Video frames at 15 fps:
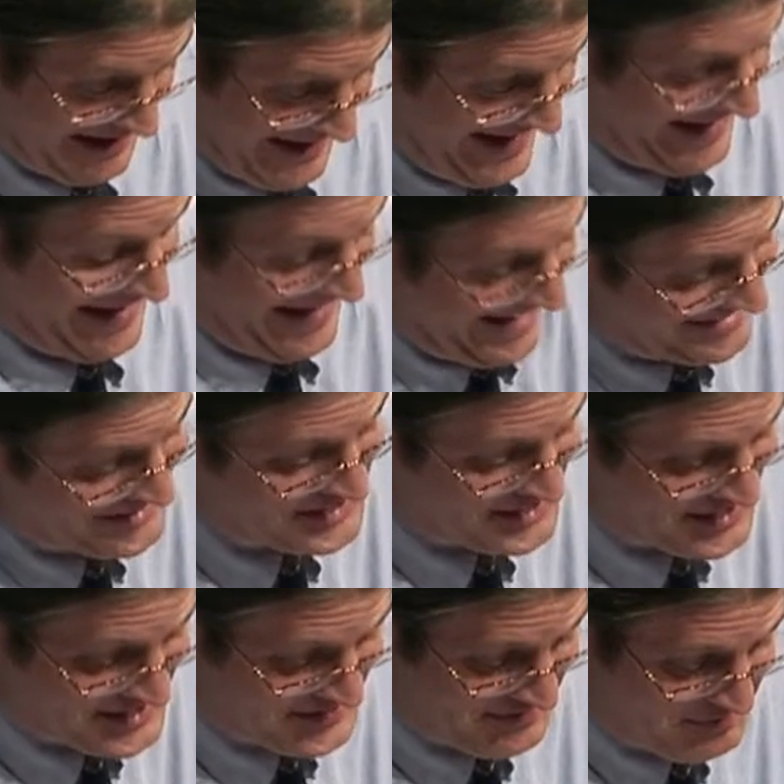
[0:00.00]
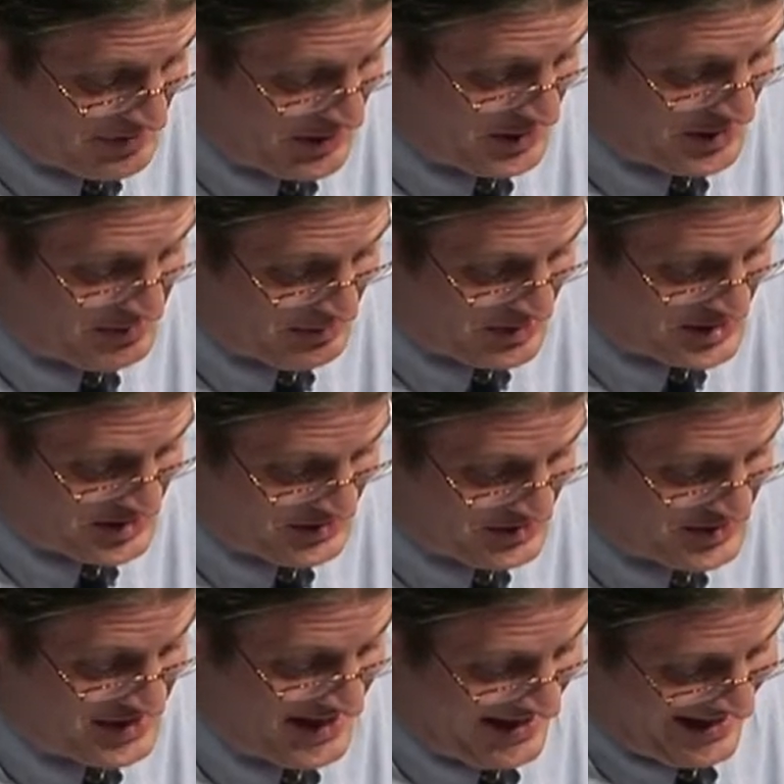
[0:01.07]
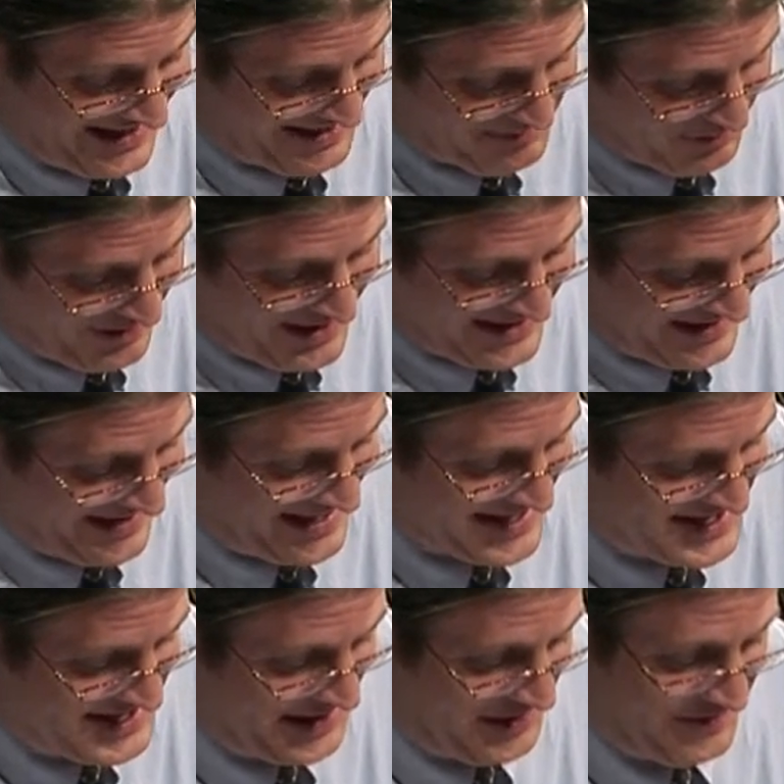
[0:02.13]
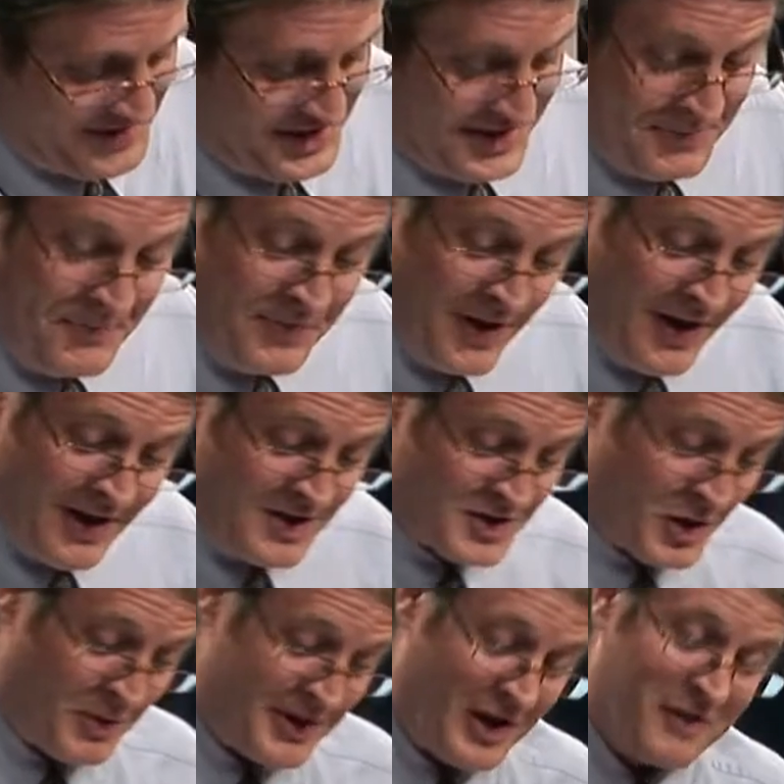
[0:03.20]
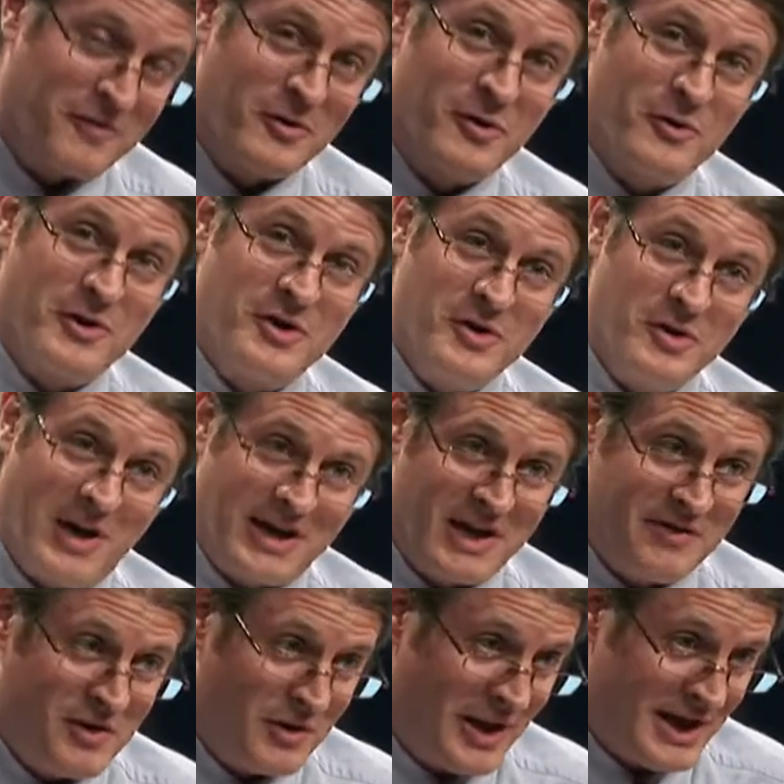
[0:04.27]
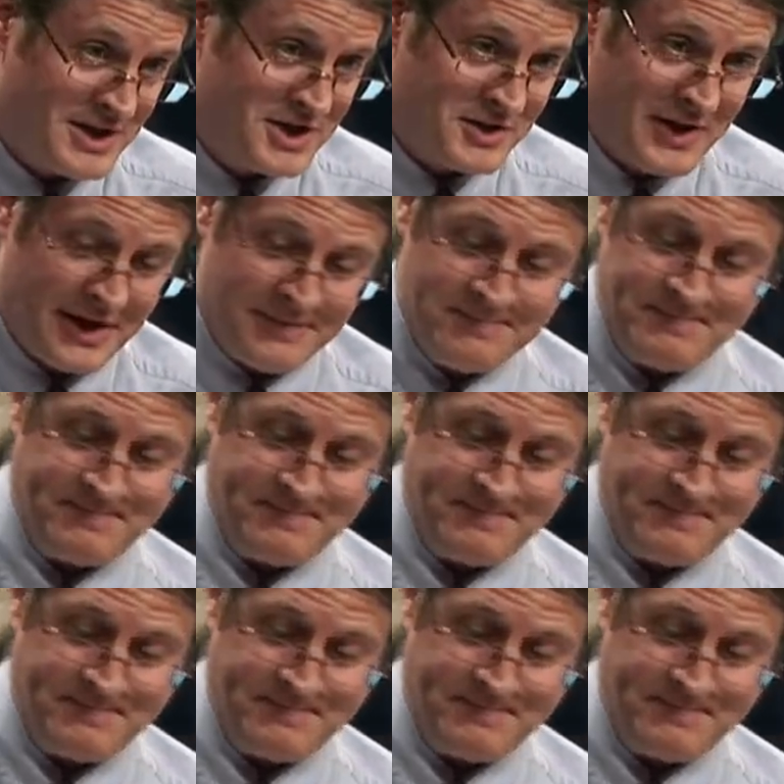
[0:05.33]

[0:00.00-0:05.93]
analysis of beer commercials on broadcast television. So without further ado, I give you Lance Strate.